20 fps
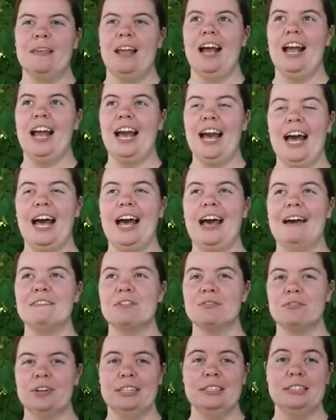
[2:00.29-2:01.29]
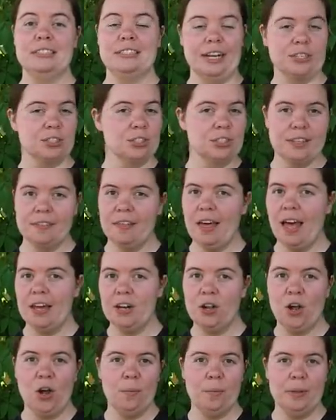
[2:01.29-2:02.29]
I have ridden sections of the
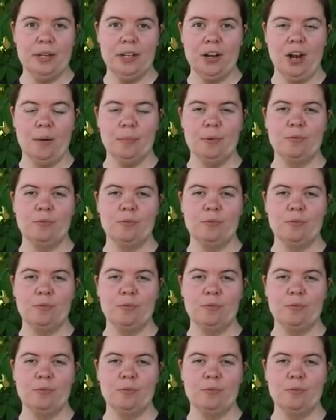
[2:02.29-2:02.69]
Idaho BDR